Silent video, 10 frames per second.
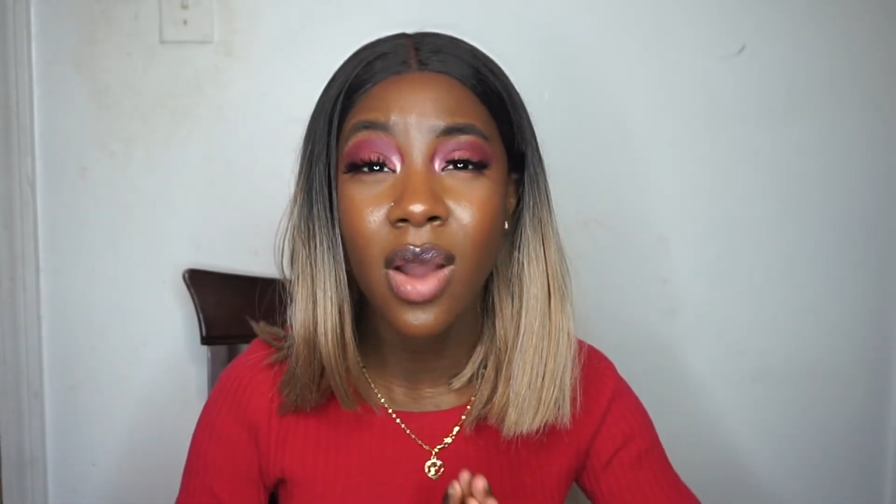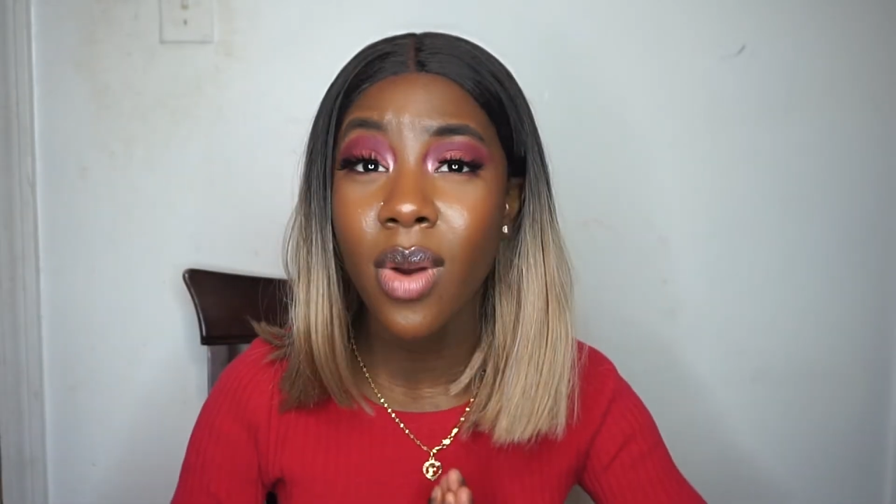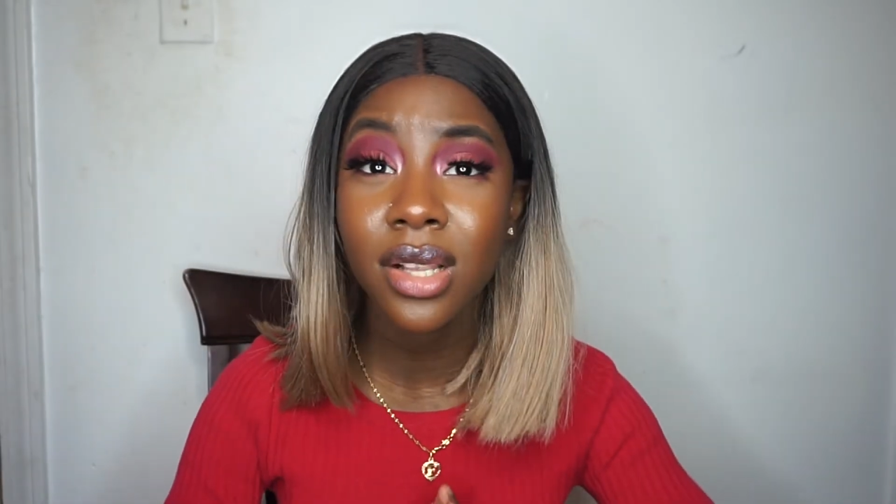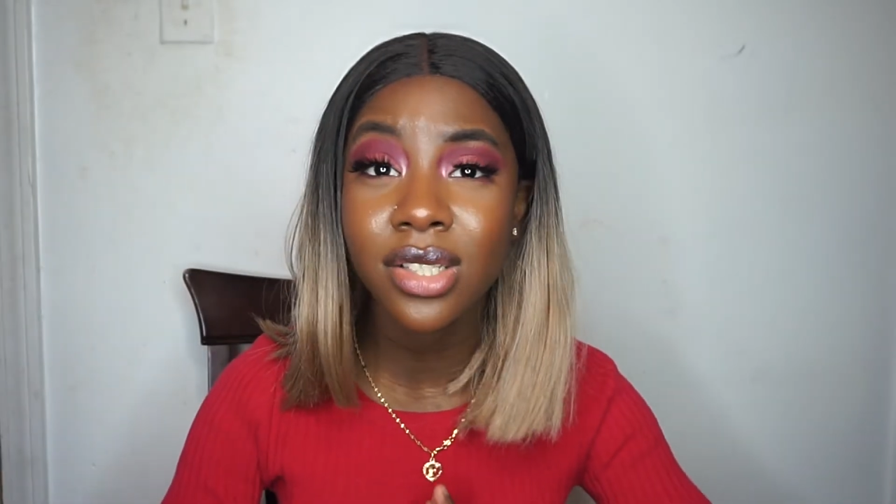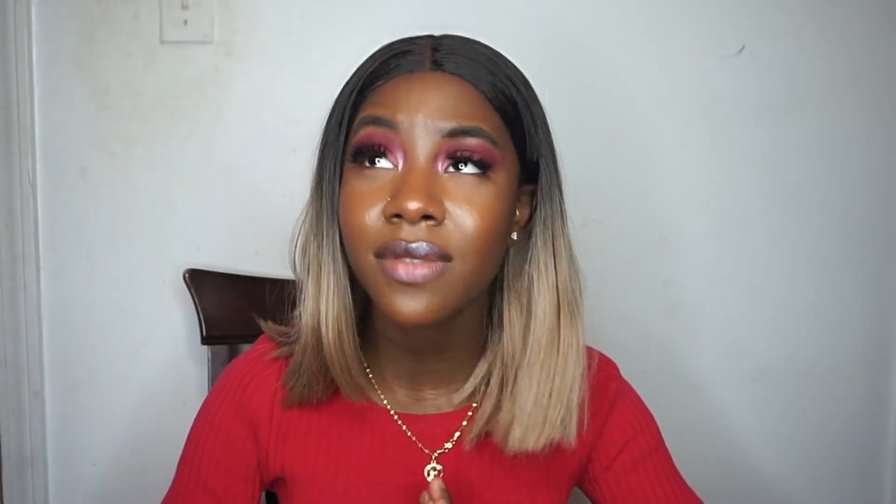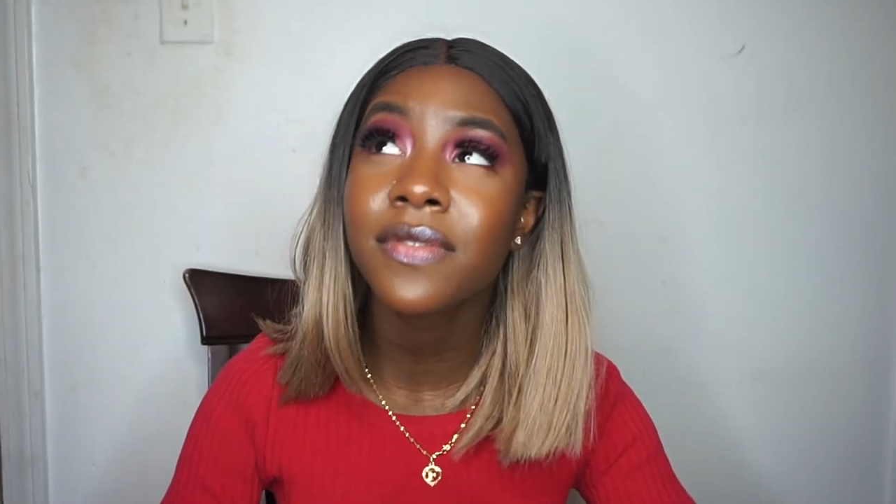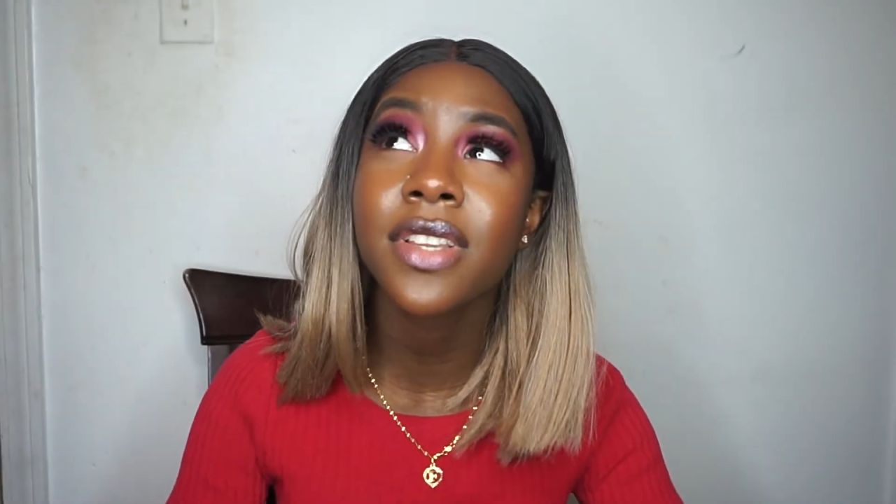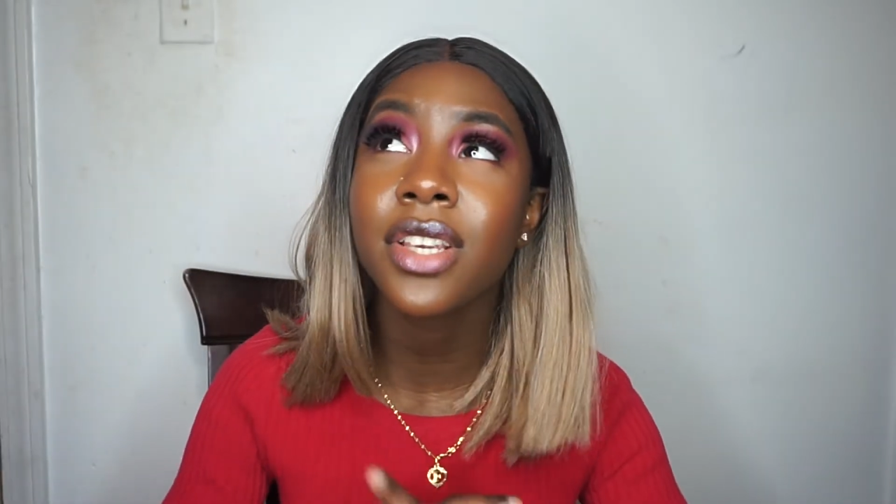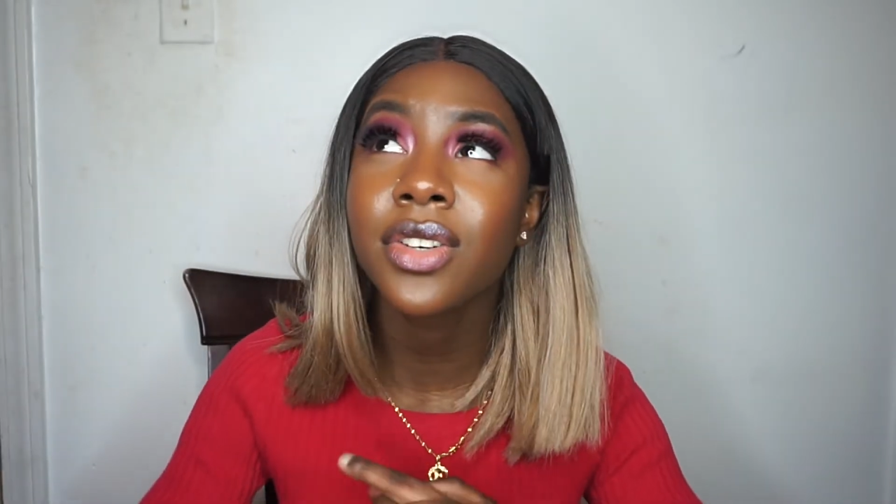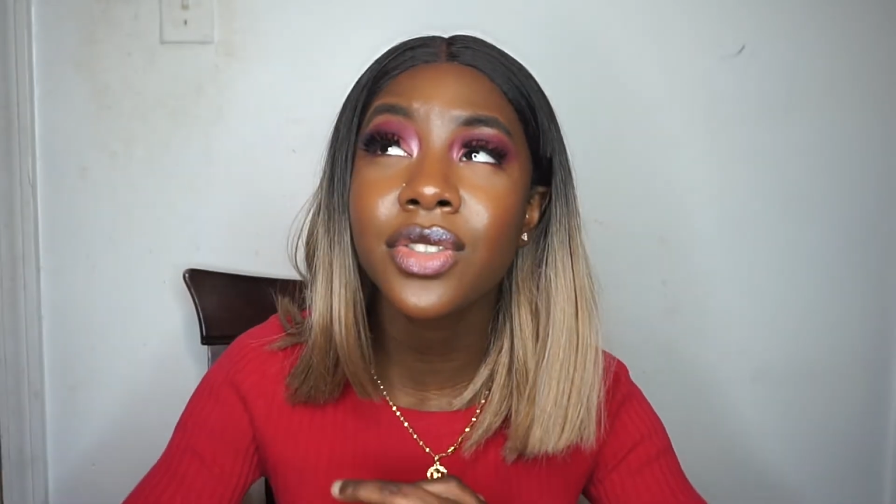I watched some
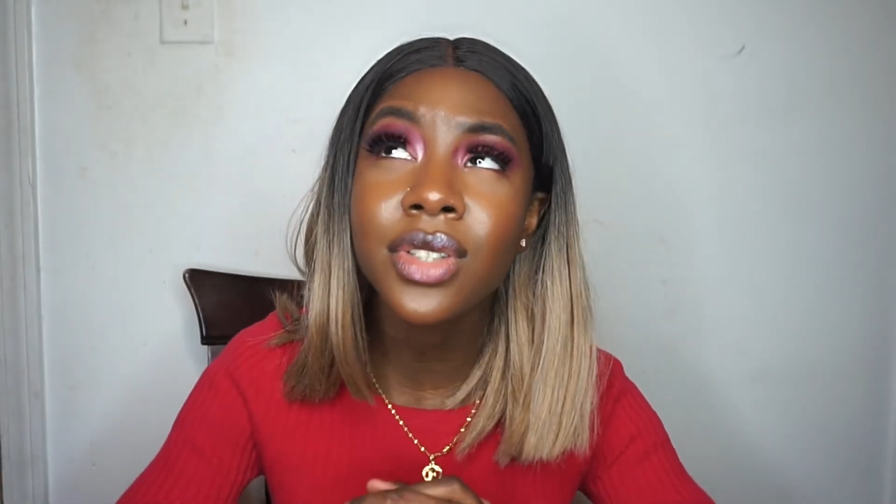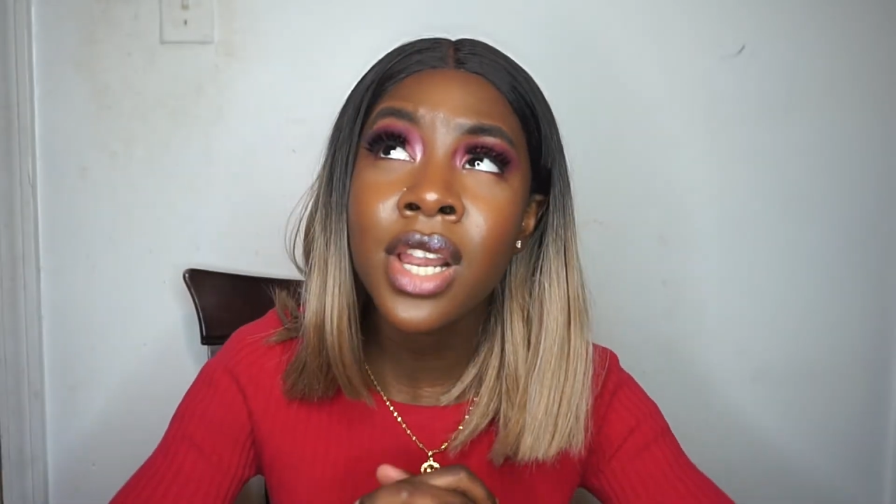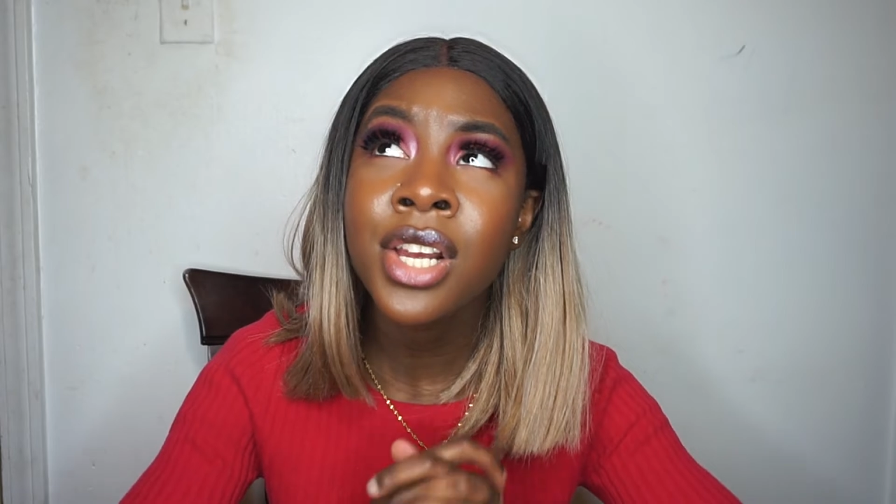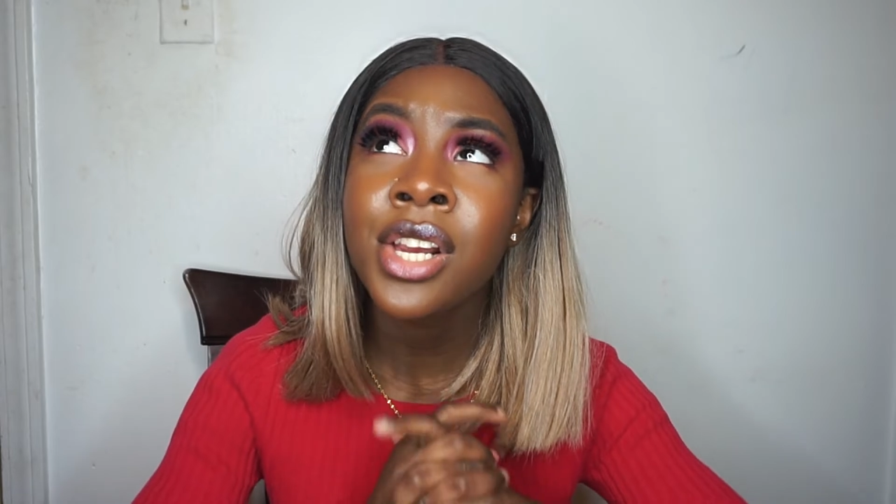video